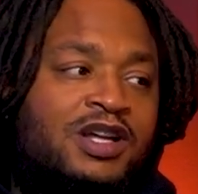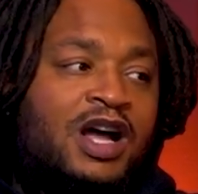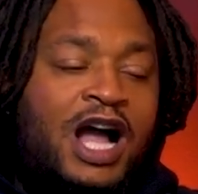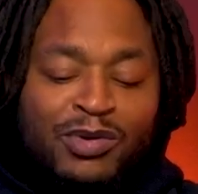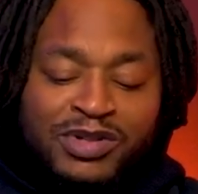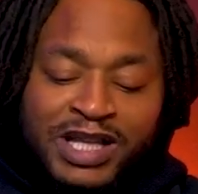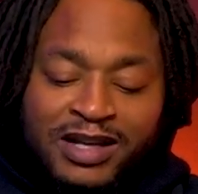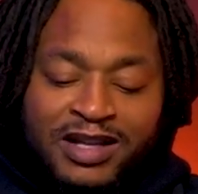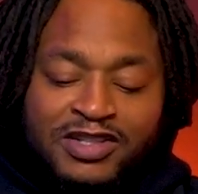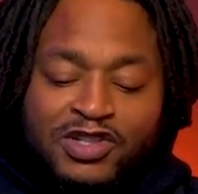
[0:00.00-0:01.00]
Iowa State
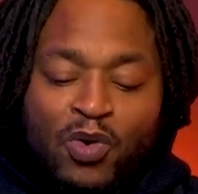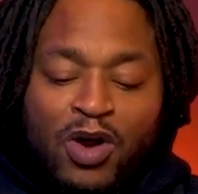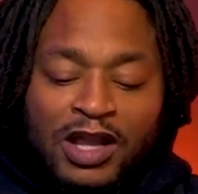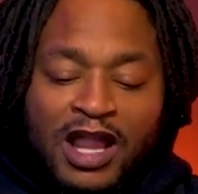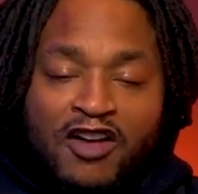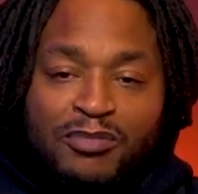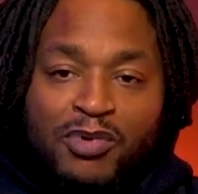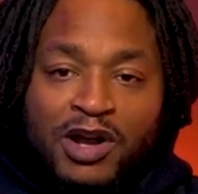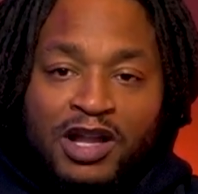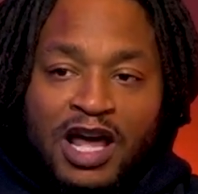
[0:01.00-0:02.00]
doesn't score a
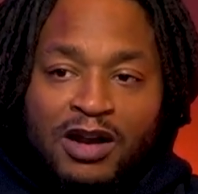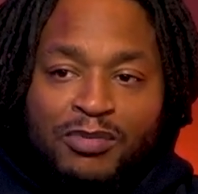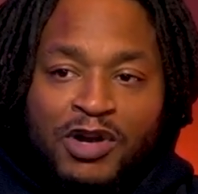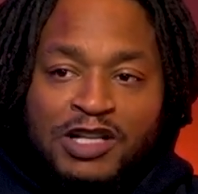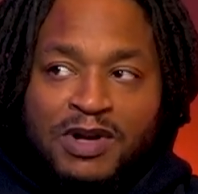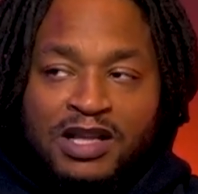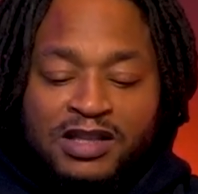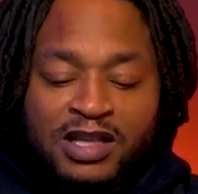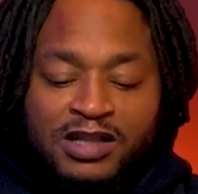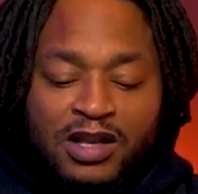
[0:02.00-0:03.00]
lot of points, but I
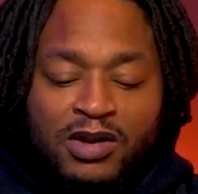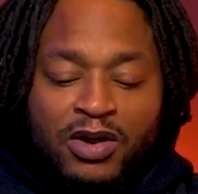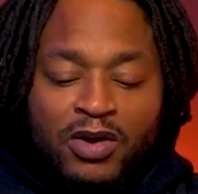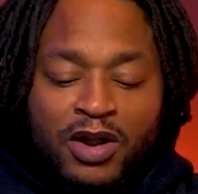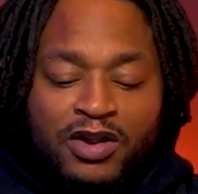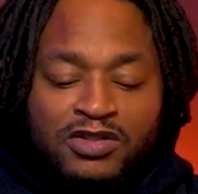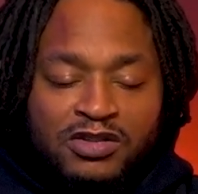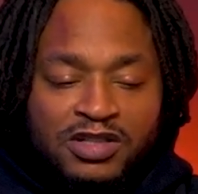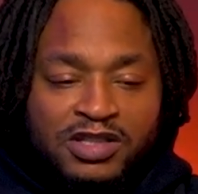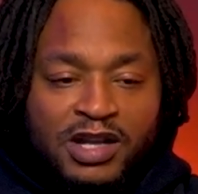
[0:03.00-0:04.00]
think that
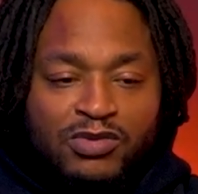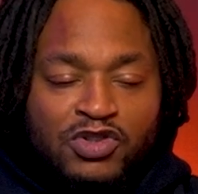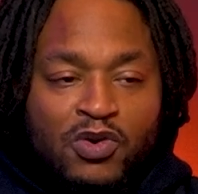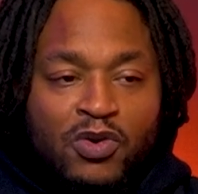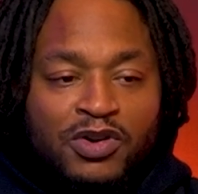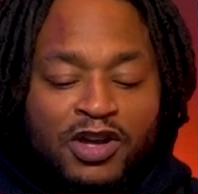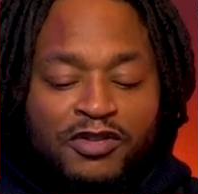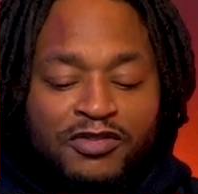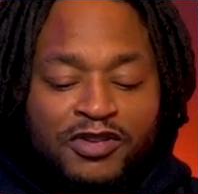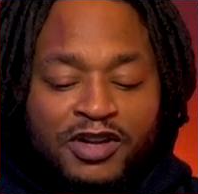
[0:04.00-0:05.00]
Arizona State will score
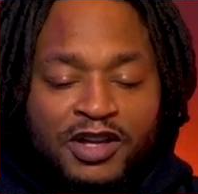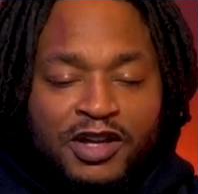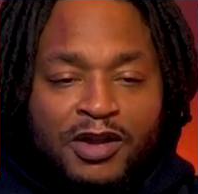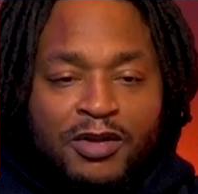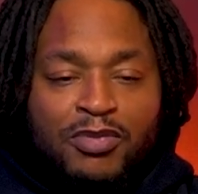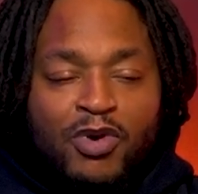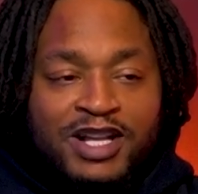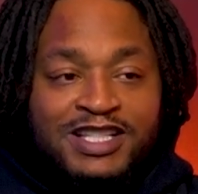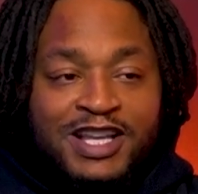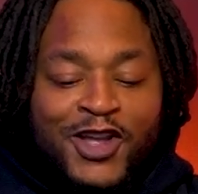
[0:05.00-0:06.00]
enough
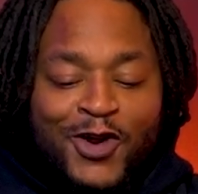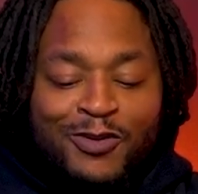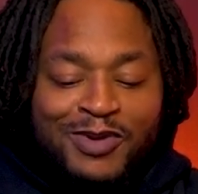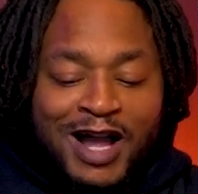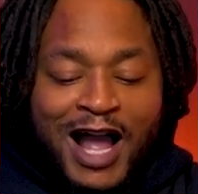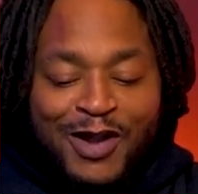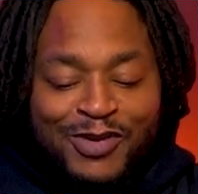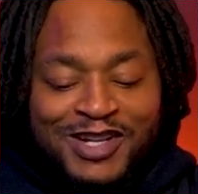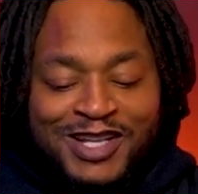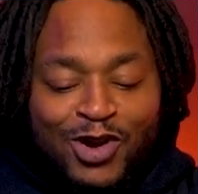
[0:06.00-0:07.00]
points to help
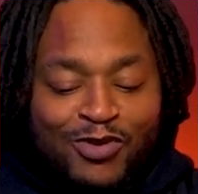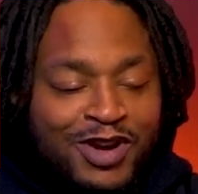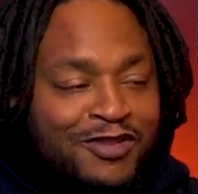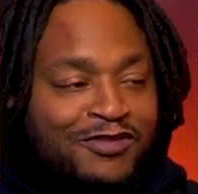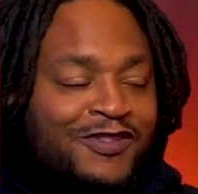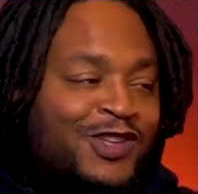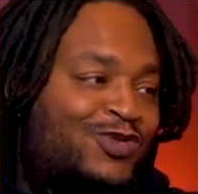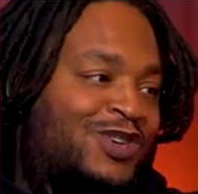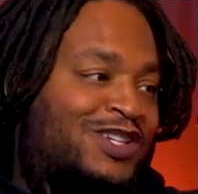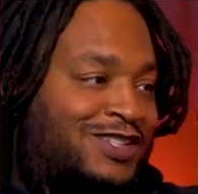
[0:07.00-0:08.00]
Iowa get over that
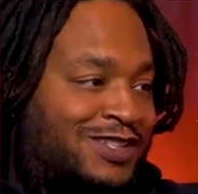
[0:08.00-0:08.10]
51.